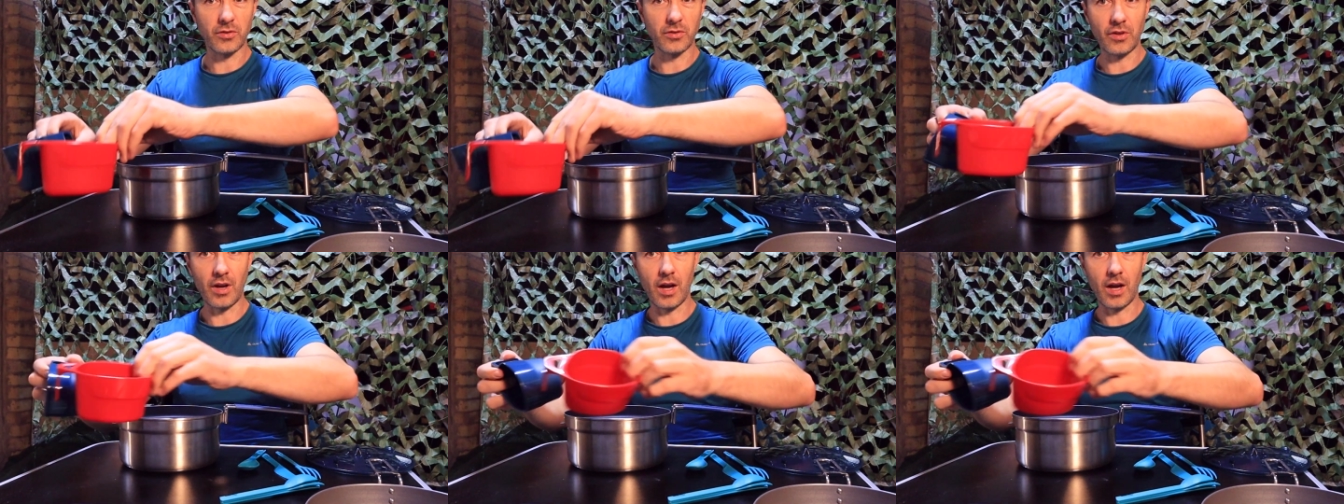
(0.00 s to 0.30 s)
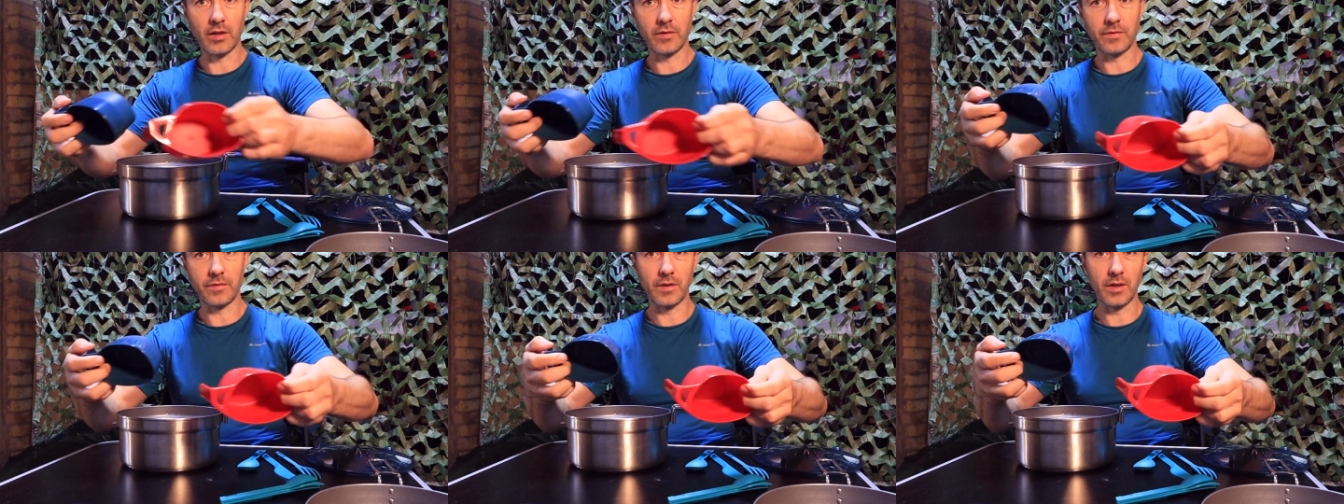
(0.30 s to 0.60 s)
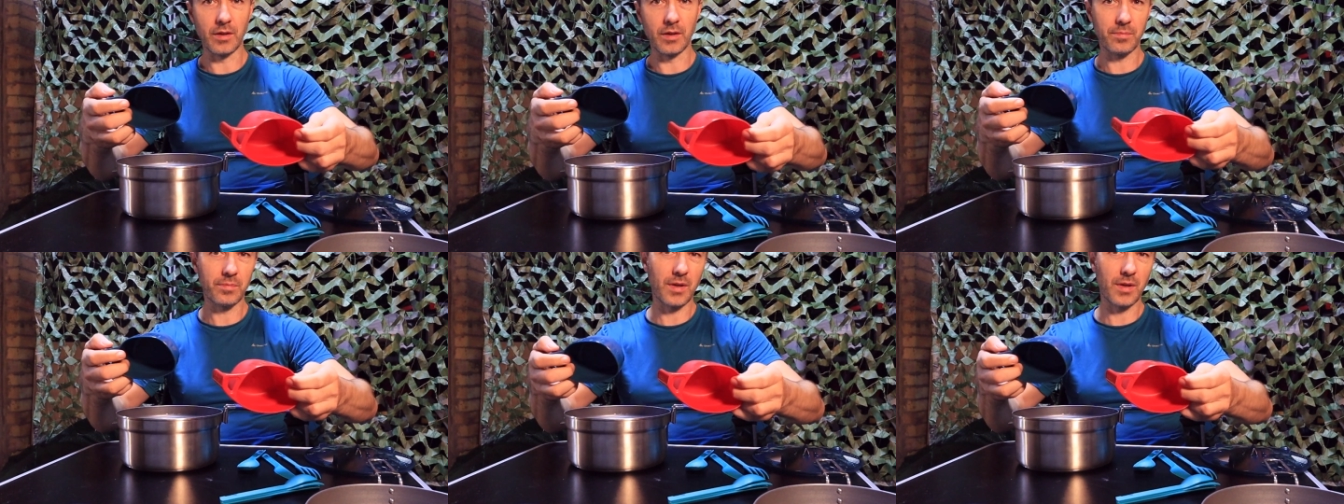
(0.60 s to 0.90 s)
size
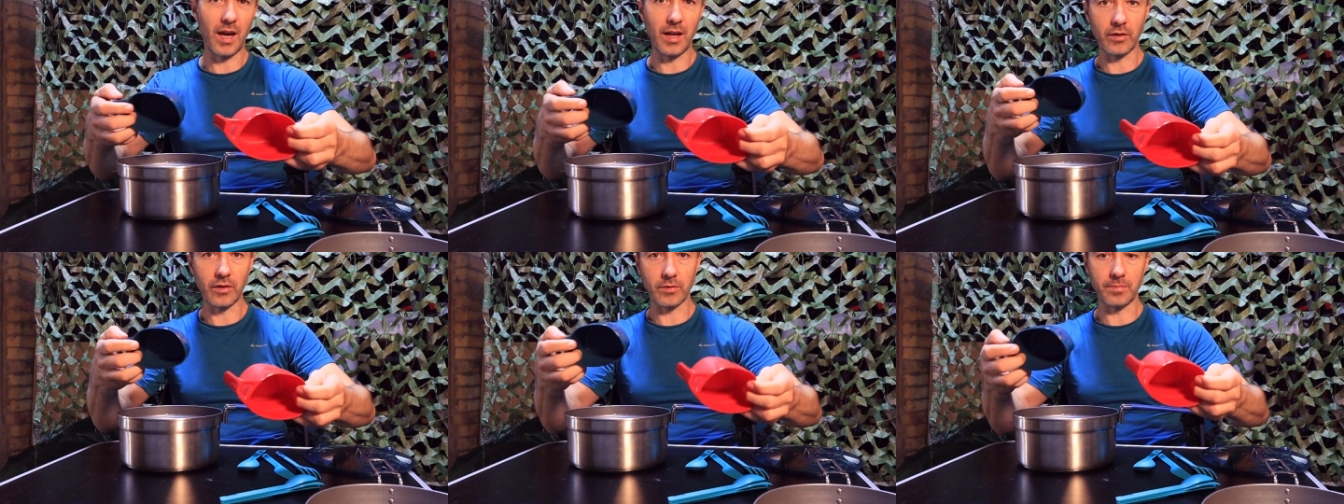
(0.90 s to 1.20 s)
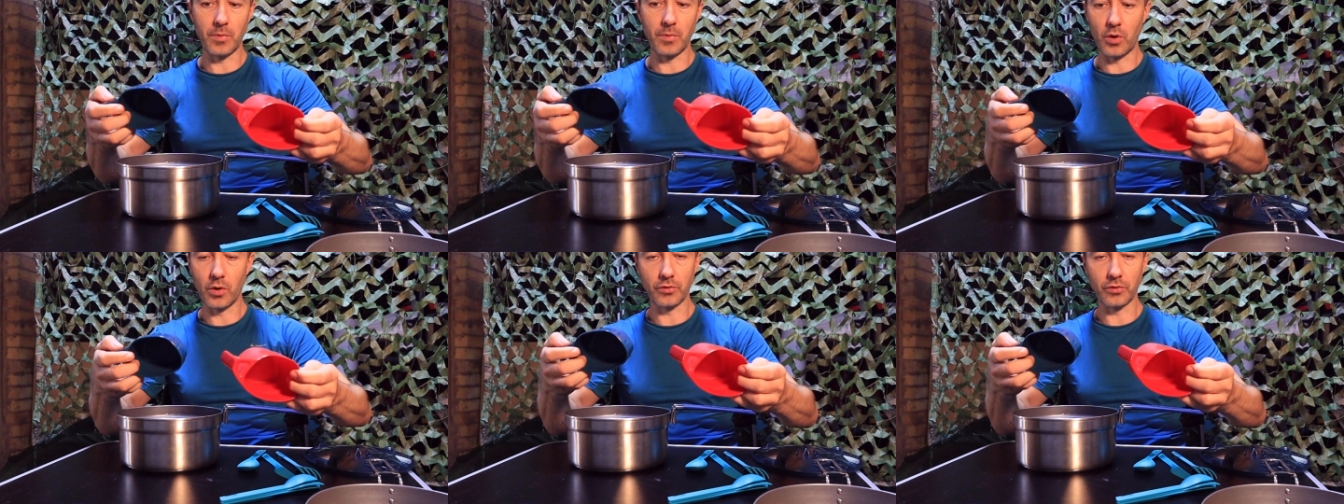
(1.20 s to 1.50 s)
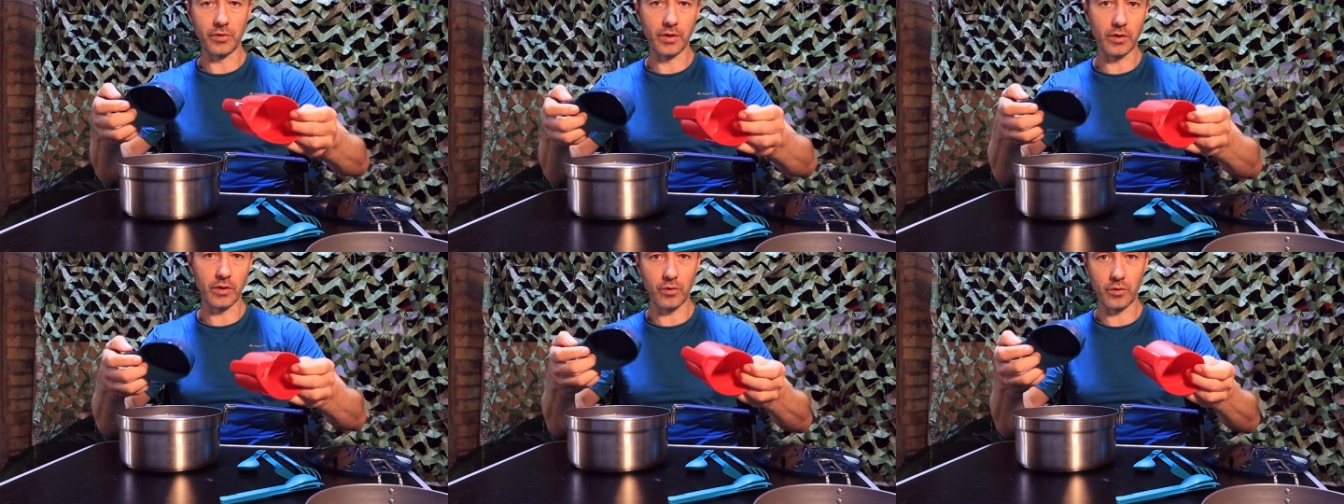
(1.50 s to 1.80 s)
for a kind of small
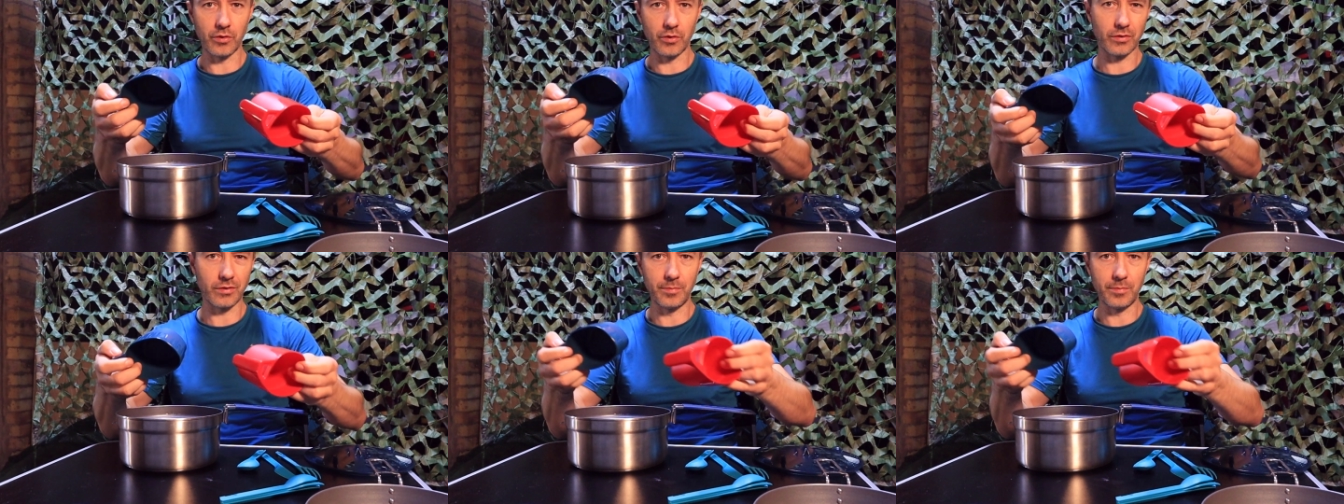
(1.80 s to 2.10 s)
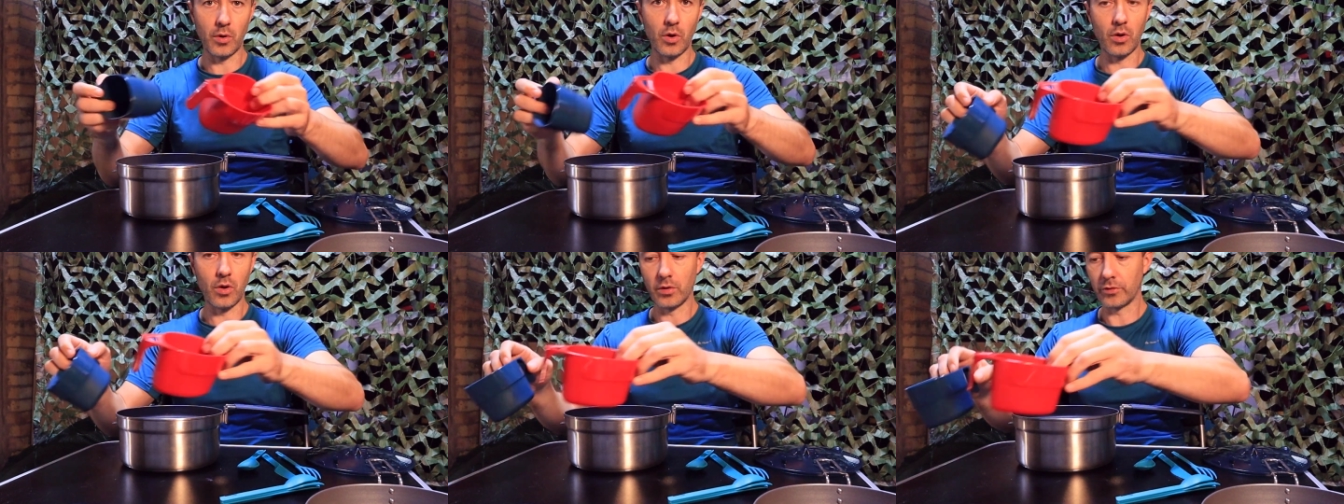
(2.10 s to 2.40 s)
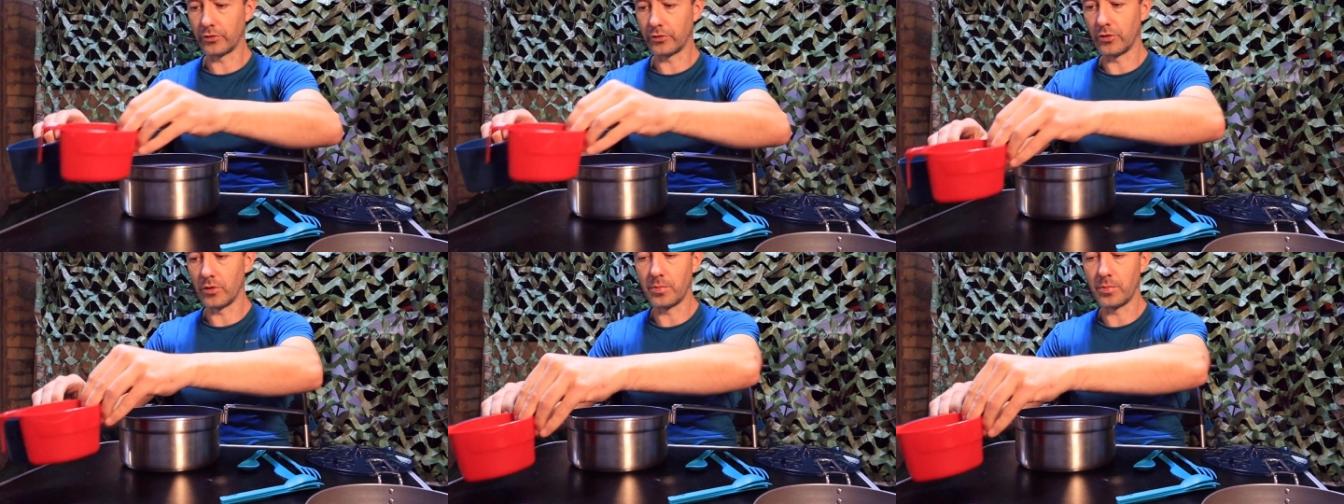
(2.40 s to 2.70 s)
drink or a small
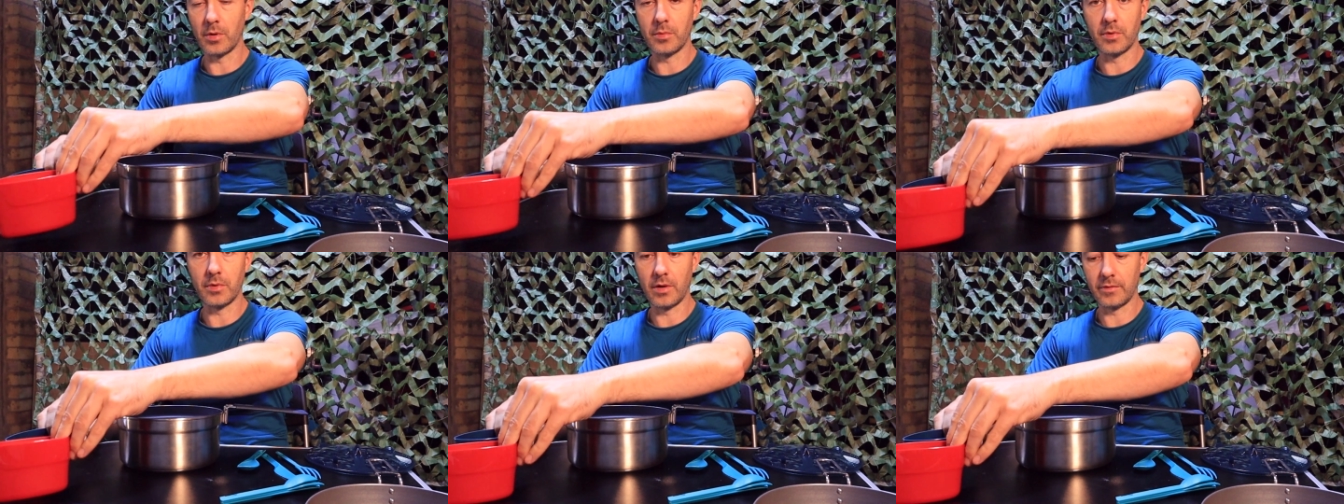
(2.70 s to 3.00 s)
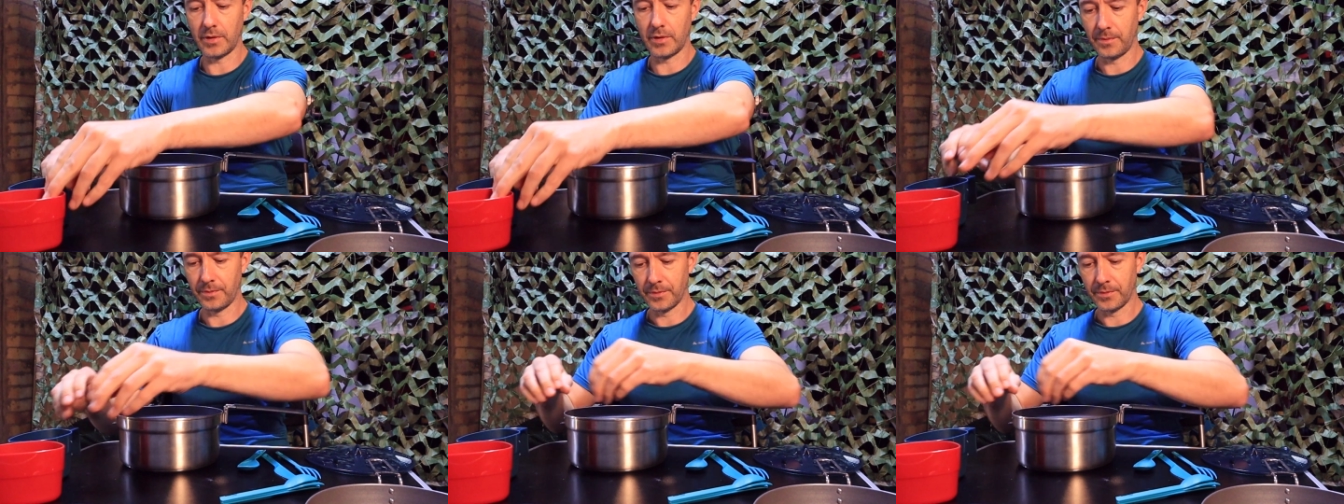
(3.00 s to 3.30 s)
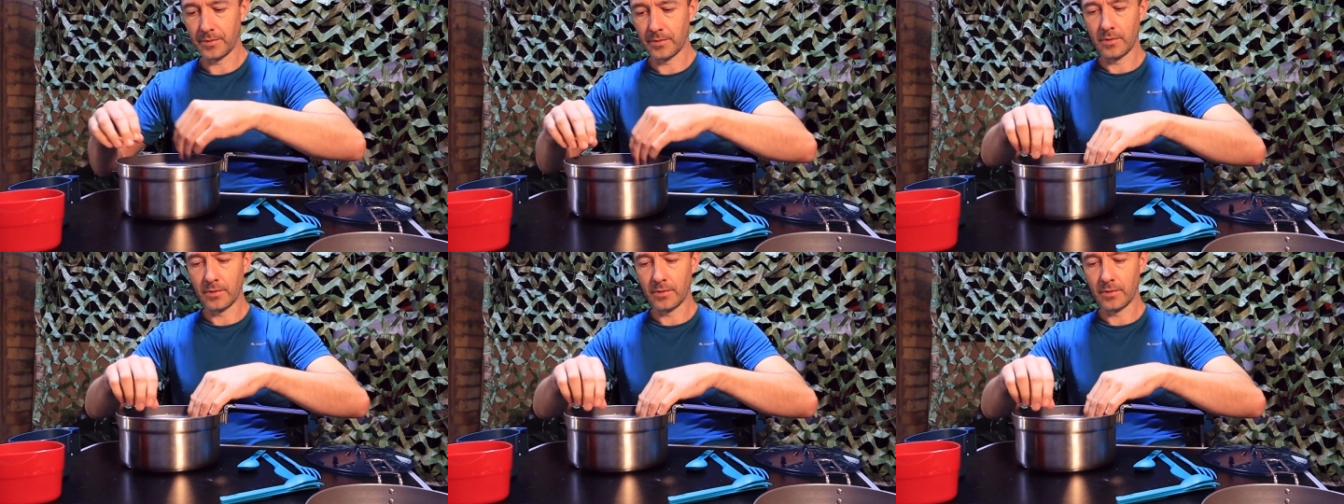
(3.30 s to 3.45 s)
soup or whatever.